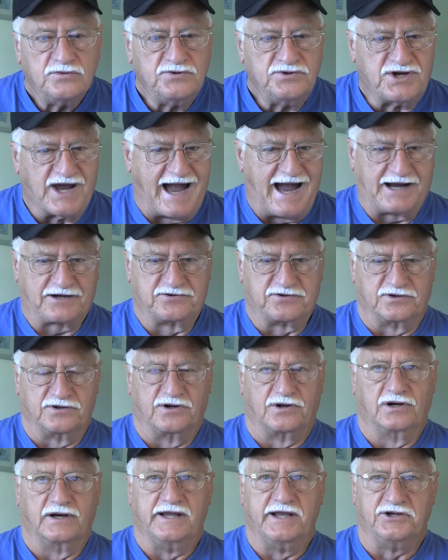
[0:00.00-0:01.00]

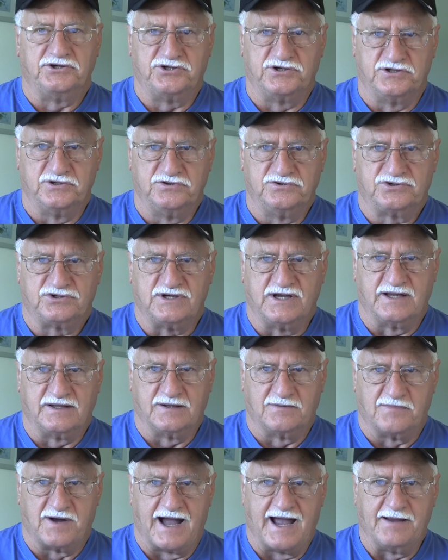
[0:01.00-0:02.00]
doctrinal issues in
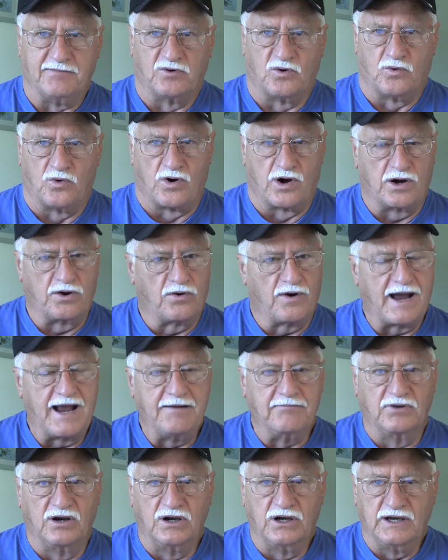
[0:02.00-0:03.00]
the Bible. What do I
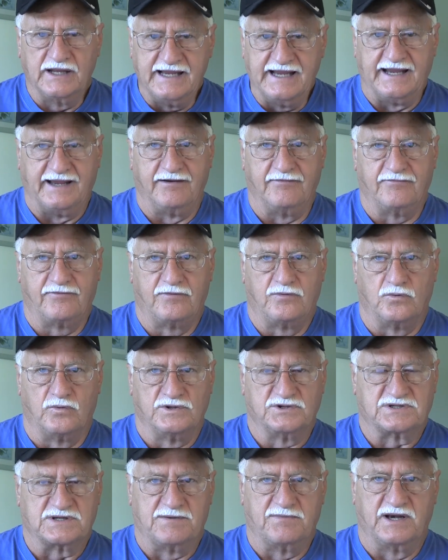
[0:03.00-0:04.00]
believe
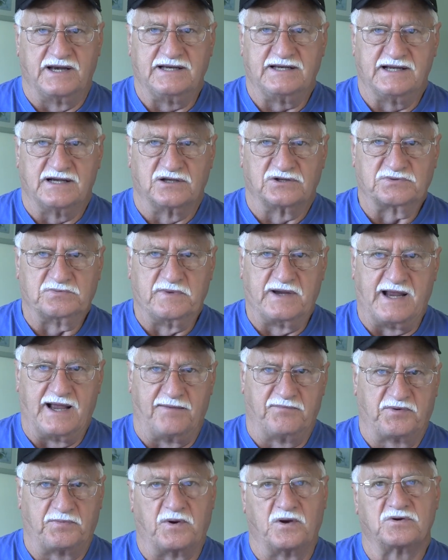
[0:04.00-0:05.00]
when somebody tells me
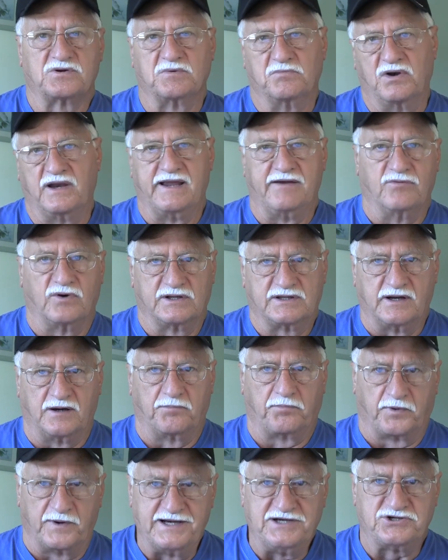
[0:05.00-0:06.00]
I'm supposed to believe what they're
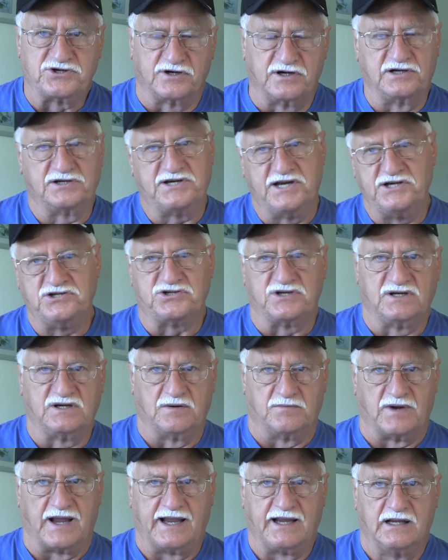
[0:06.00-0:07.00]
preaching or teaching
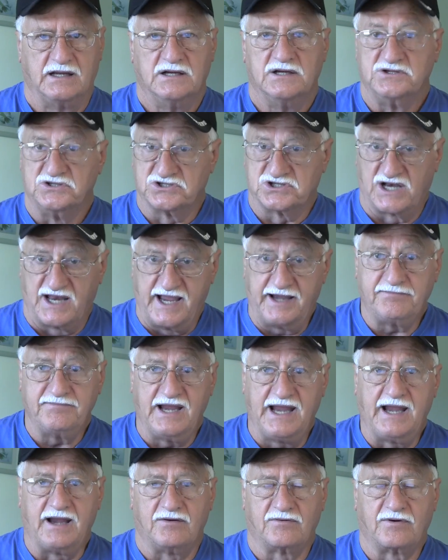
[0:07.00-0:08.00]
to me? Just like
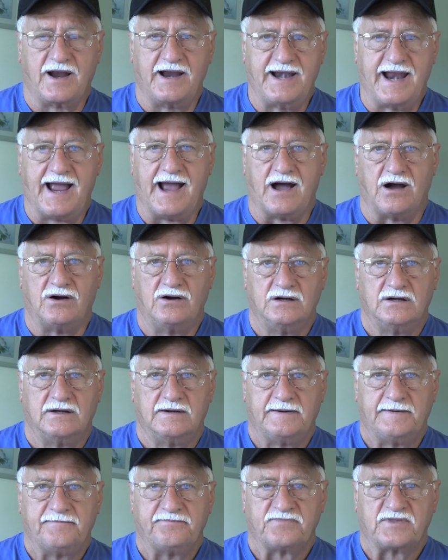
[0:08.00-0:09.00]
me right now.
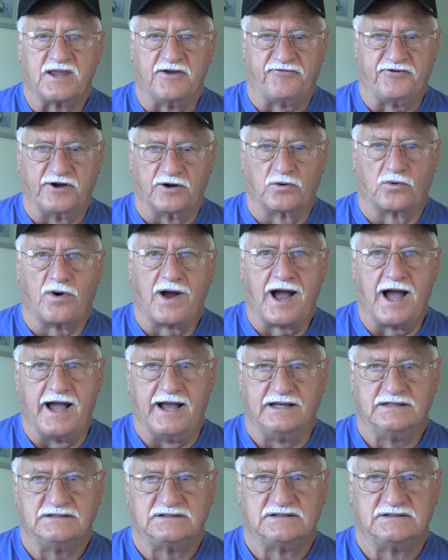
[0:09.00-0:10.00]
If you're
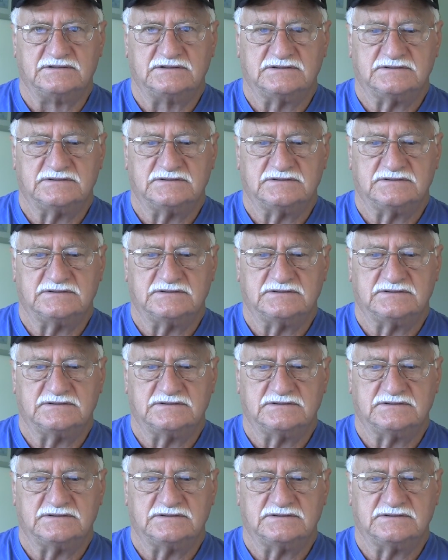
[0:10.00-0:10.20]
wise,